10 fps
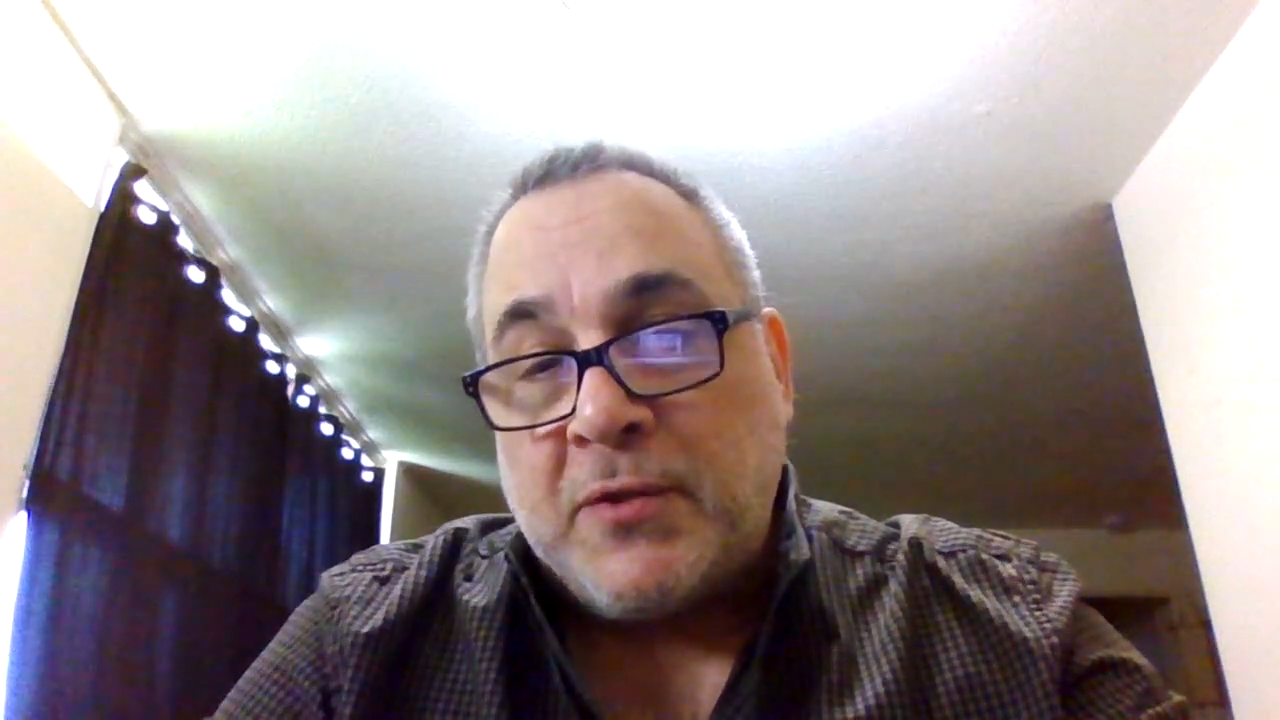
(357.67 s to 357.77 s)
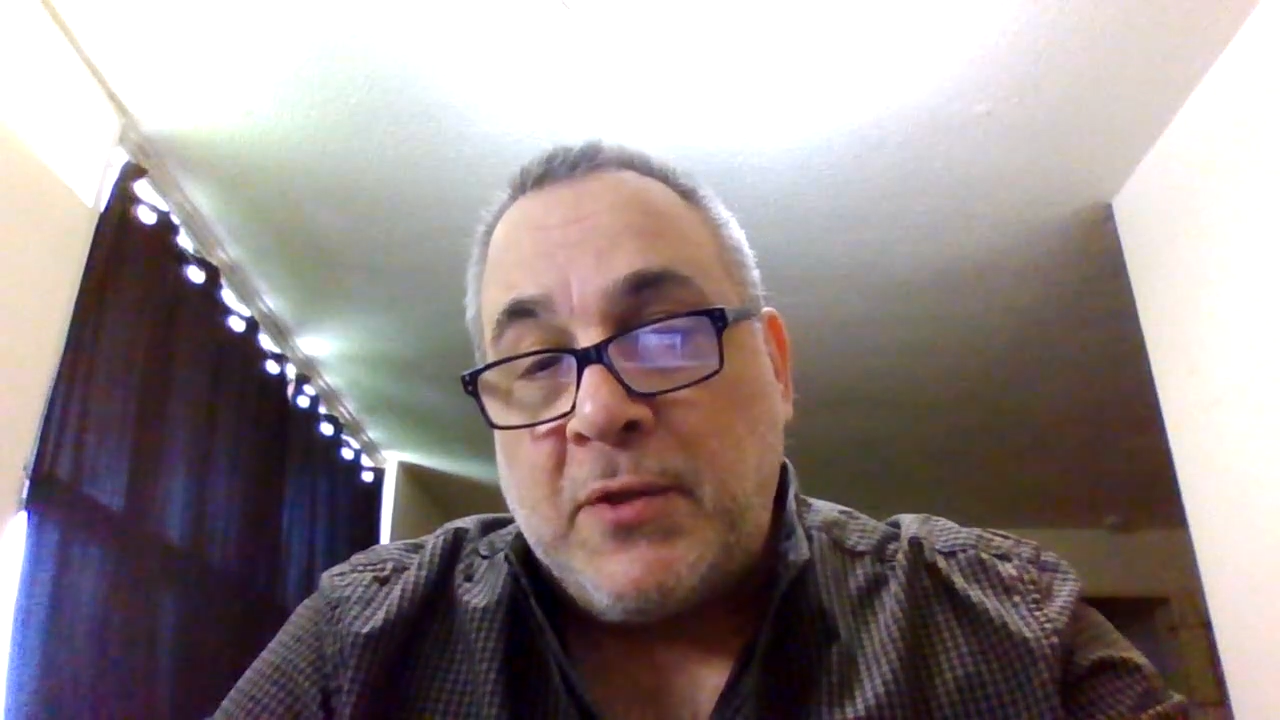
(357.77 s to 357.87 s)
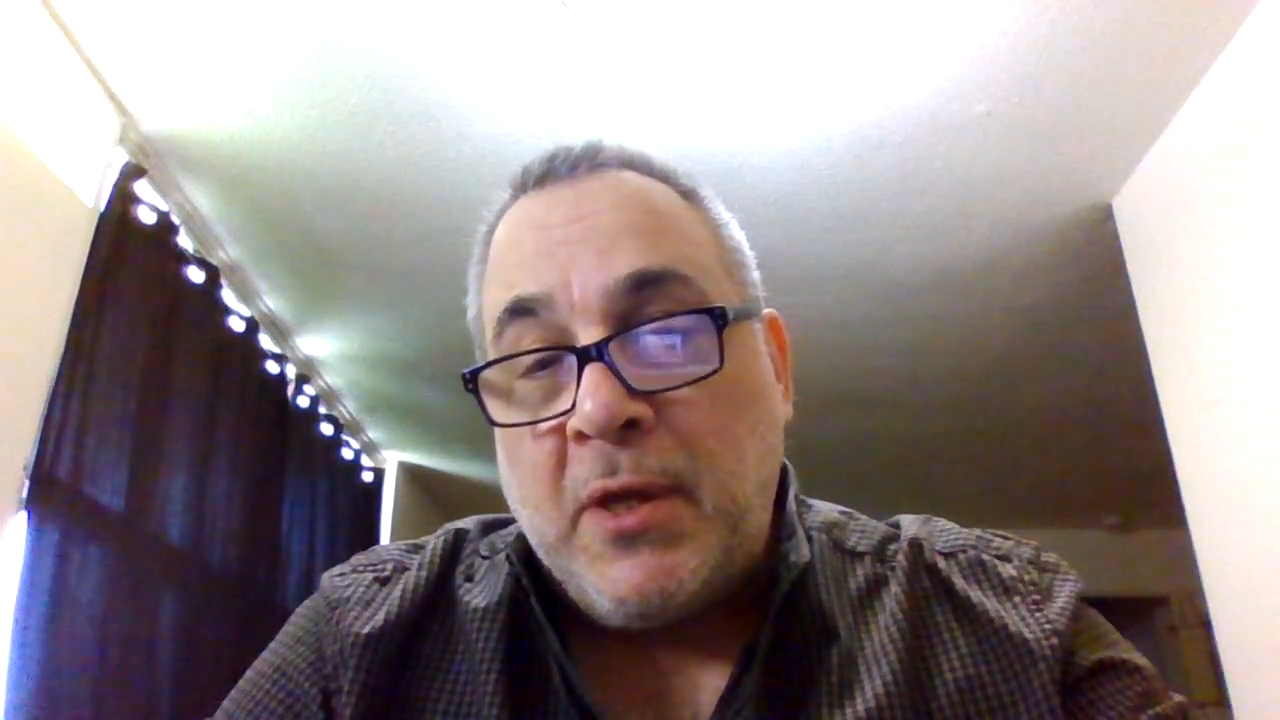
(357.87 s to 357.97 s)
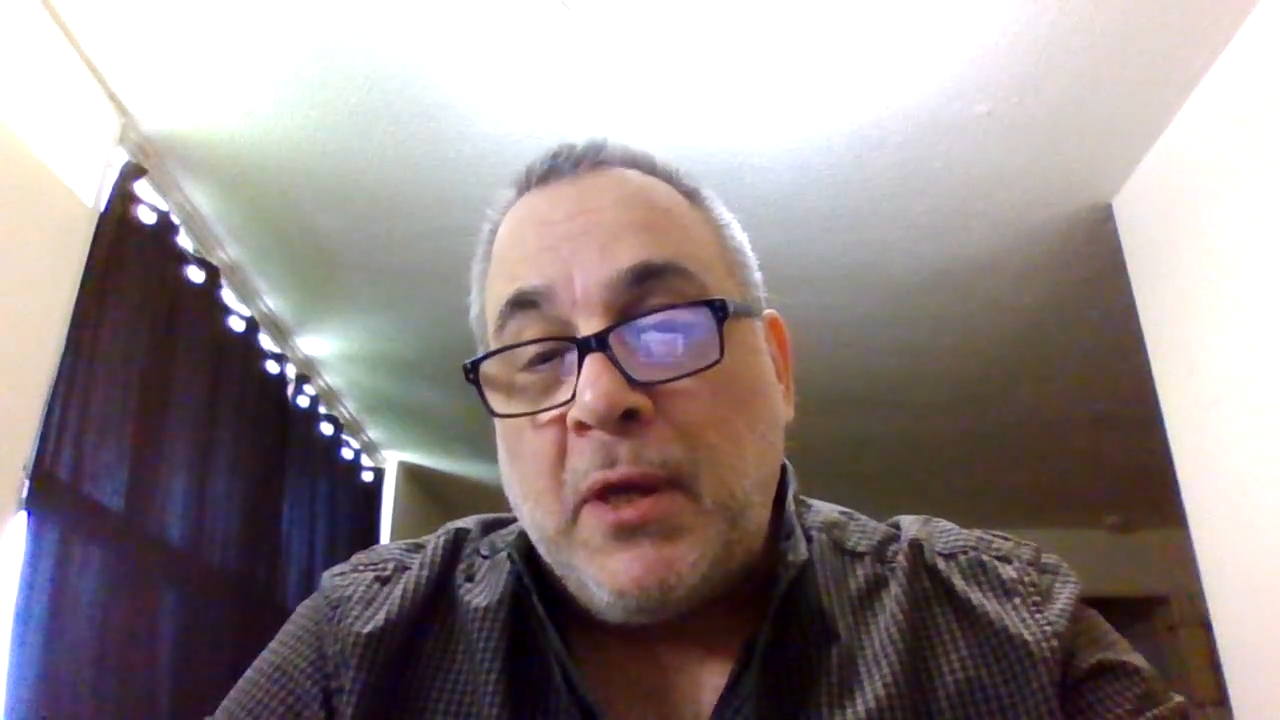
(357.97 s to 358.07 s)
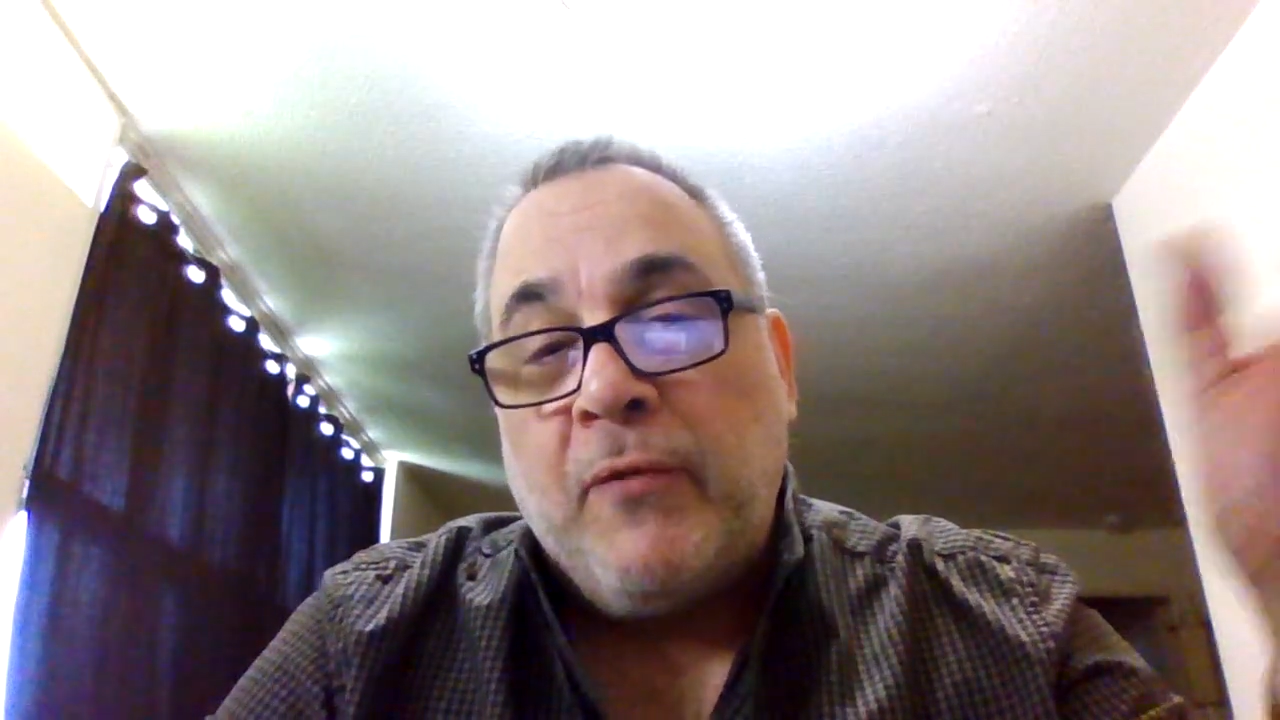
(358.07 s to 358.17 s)

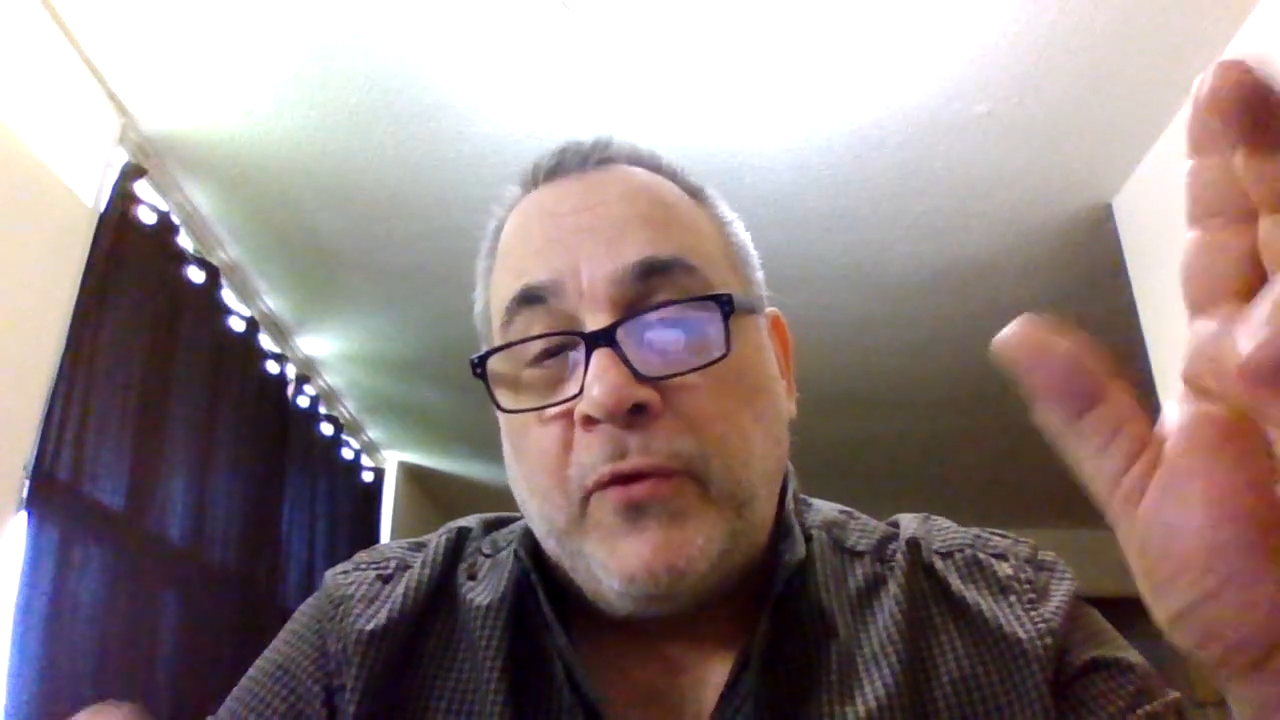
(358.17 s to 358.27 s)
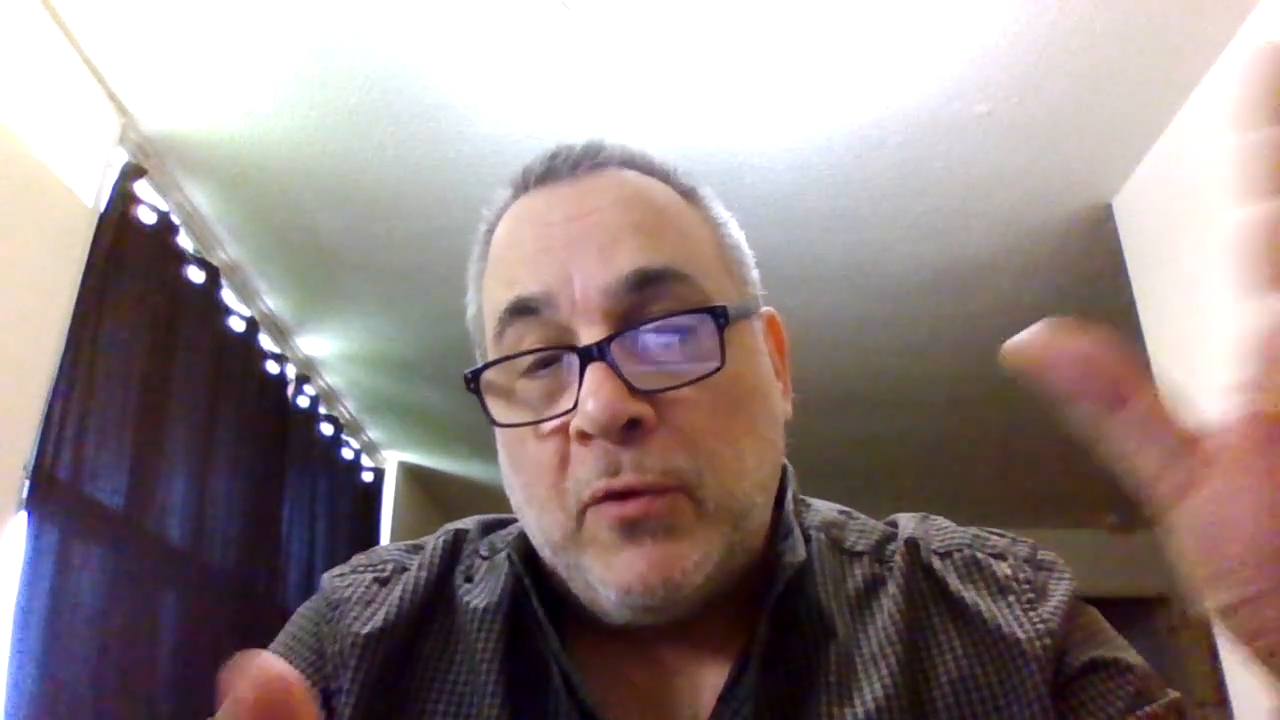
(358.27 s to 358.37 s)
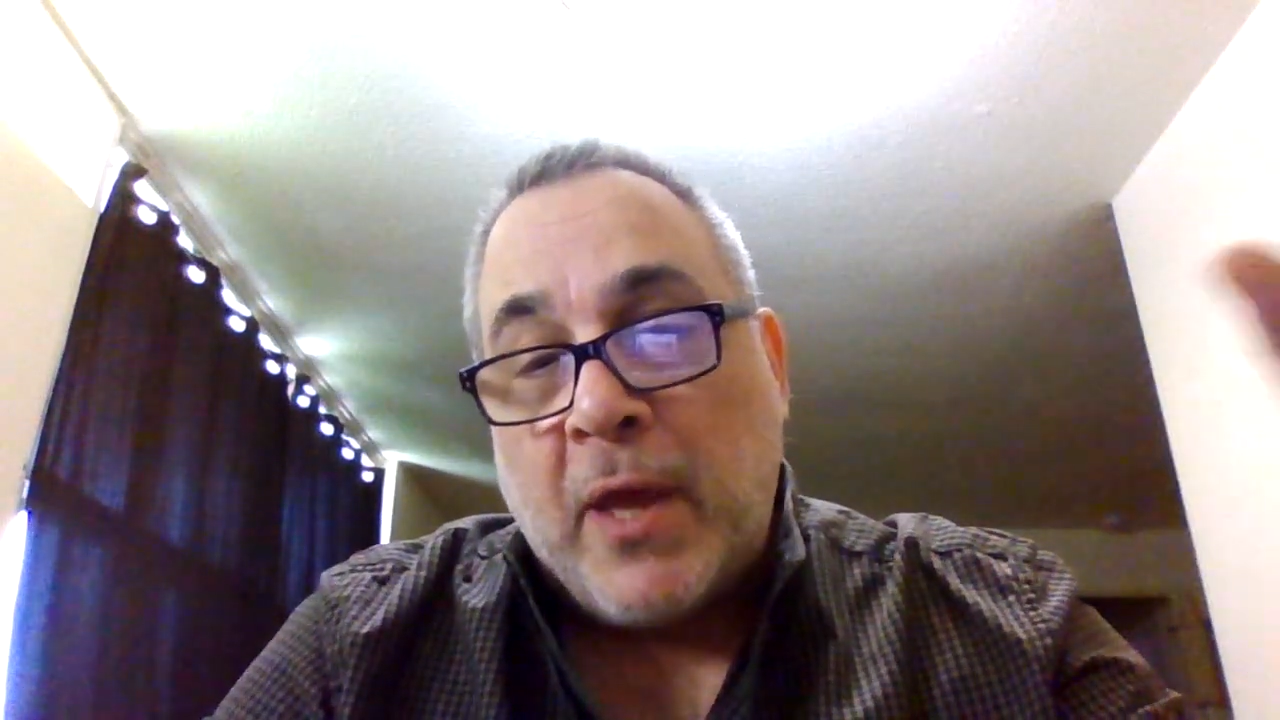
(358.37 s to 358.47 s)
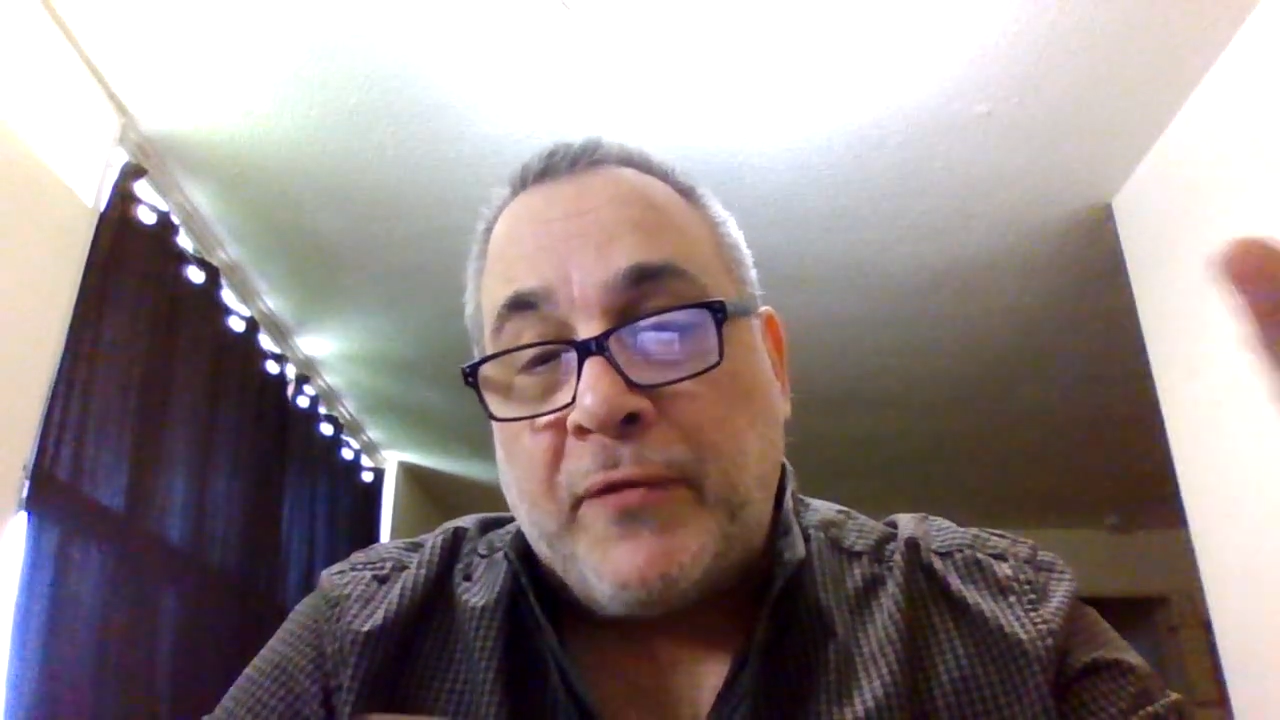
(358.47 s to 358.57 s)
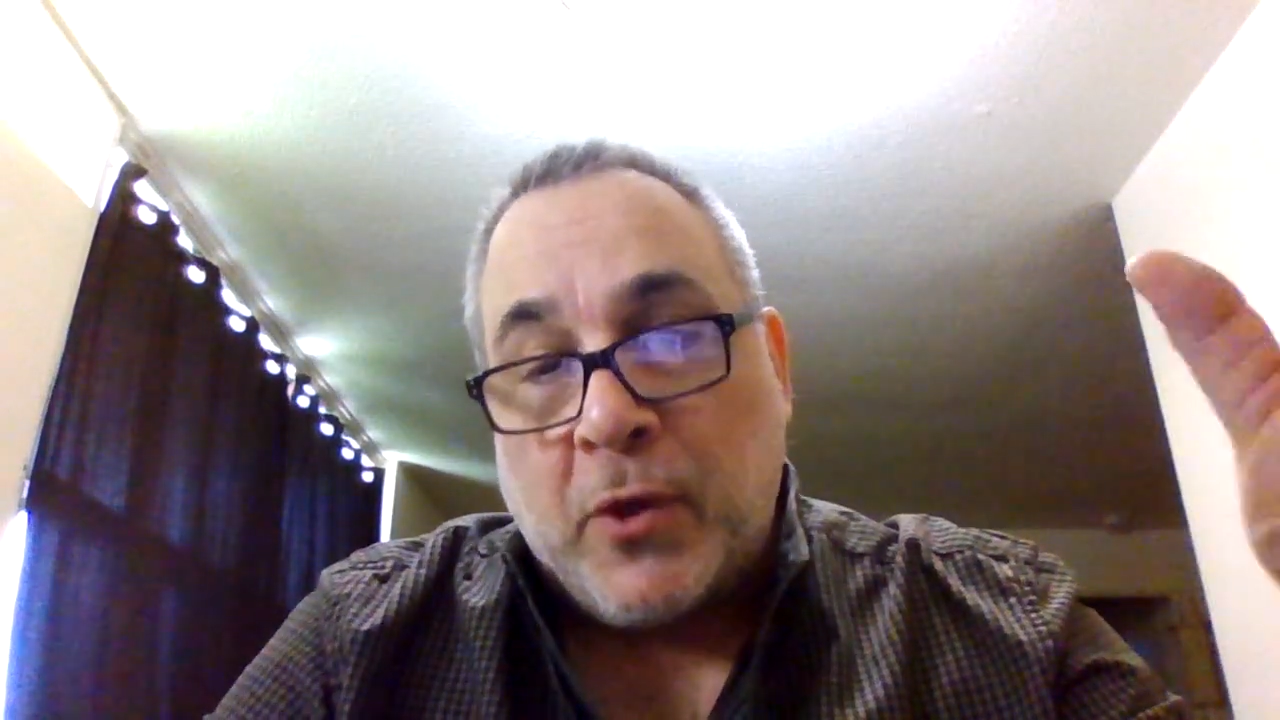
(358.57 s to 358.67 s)
see if you
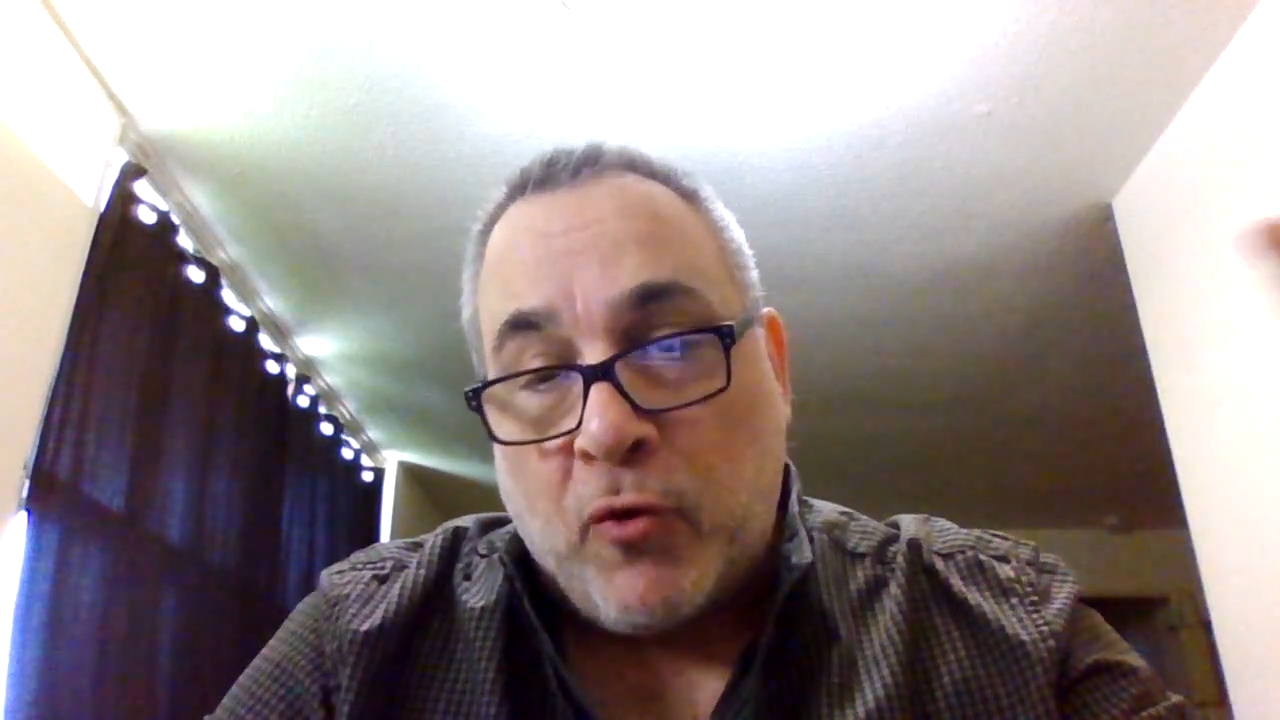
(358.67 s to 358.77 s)
like the